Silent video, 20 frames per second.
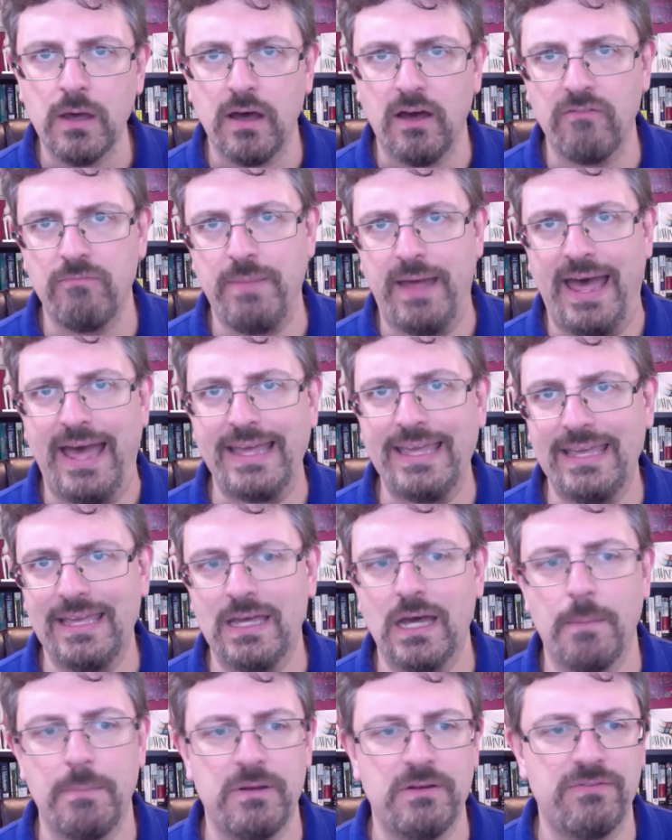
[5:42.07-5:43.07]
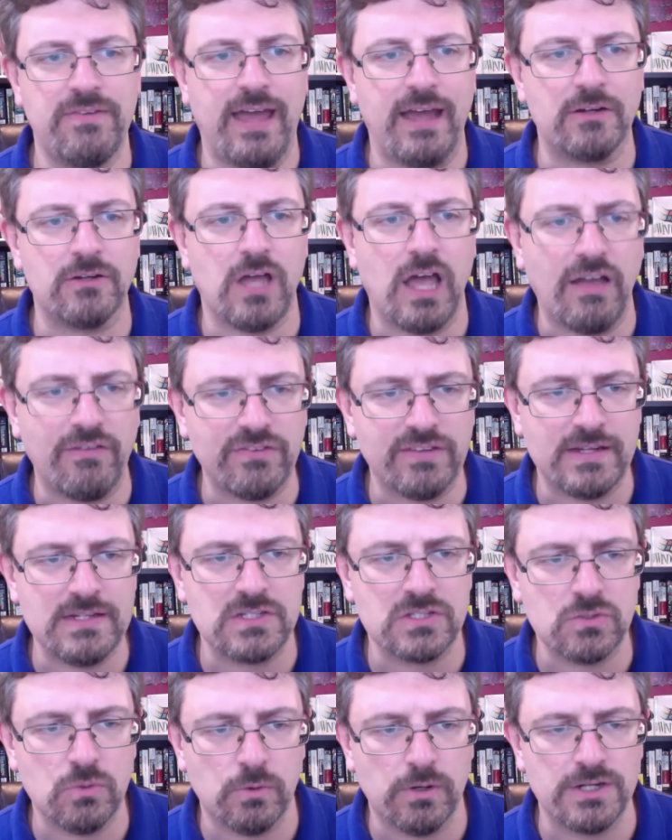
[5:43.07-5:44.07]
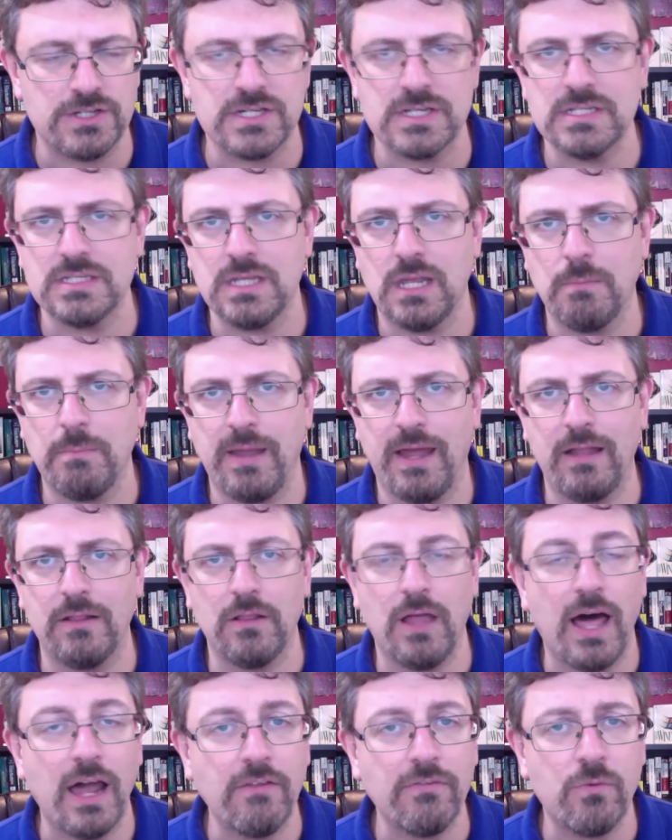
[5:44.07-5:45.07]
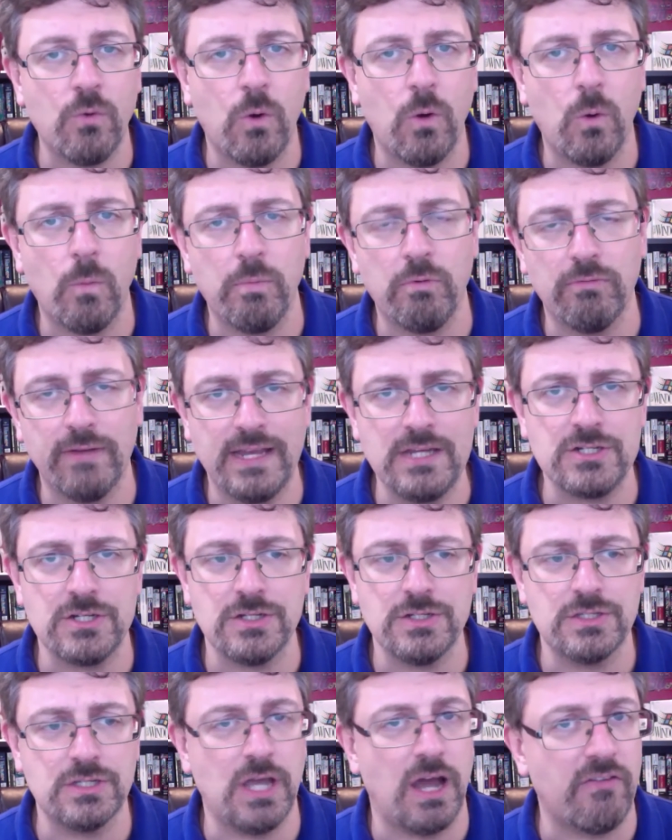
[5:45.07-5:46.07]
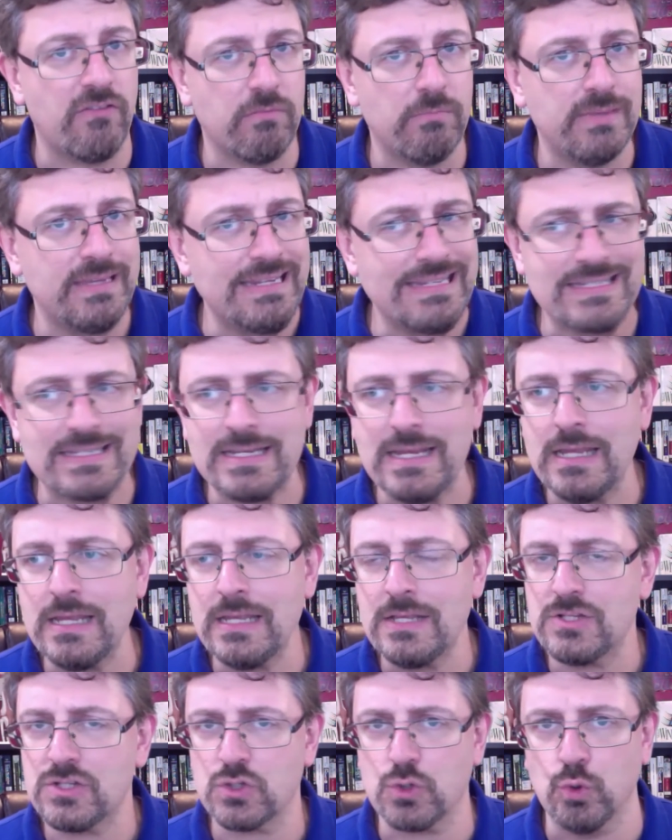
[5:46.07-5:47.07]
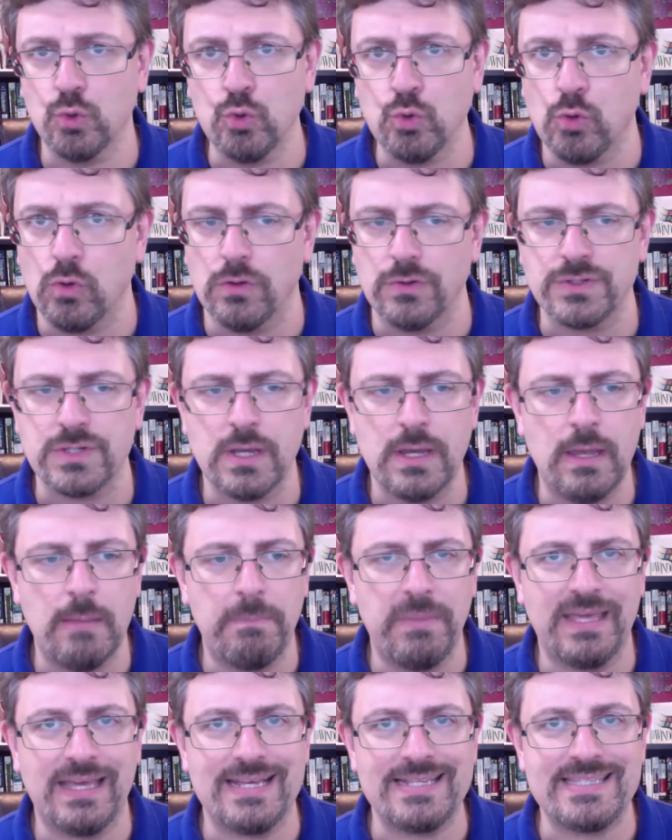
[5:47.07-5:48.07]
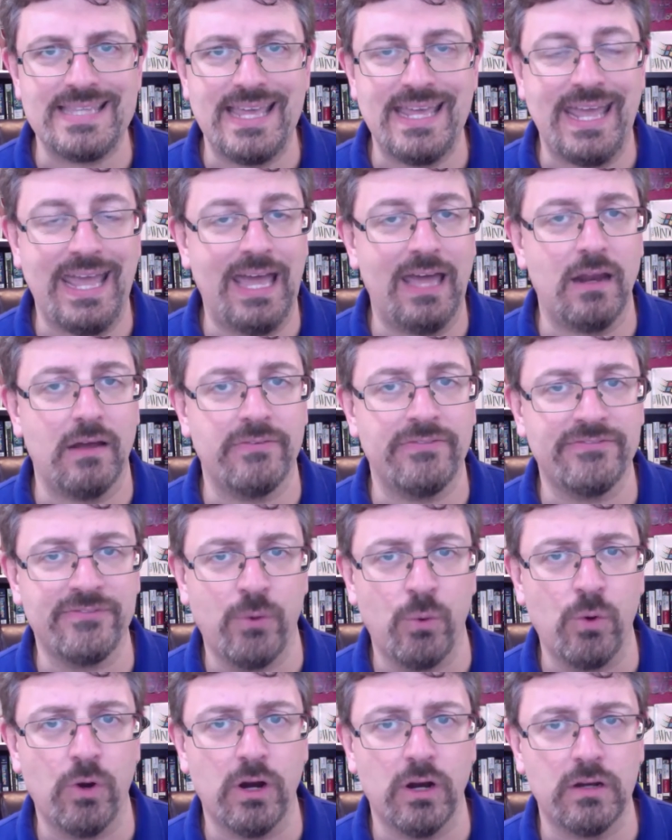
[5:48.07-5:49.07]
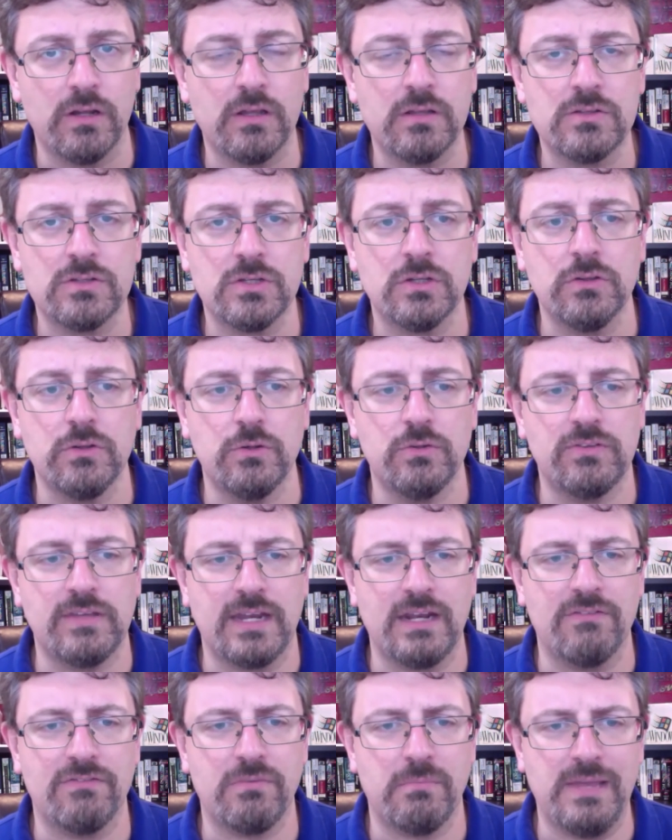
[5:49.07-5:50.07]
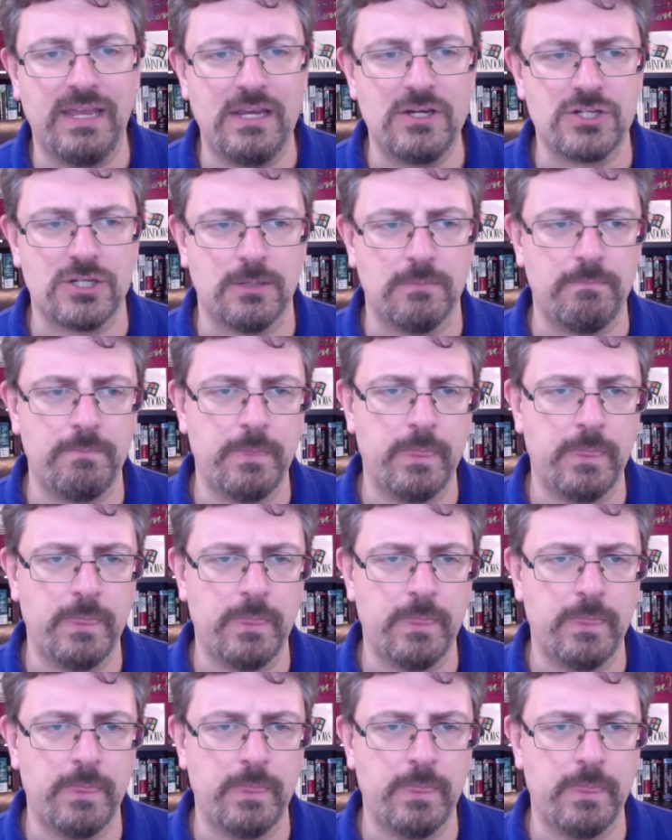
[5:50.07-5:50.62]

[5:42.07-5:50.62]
of backing up. In fact, offsite storage is done by a lot of corporations, governments, schools, because they can't afford to lose that information.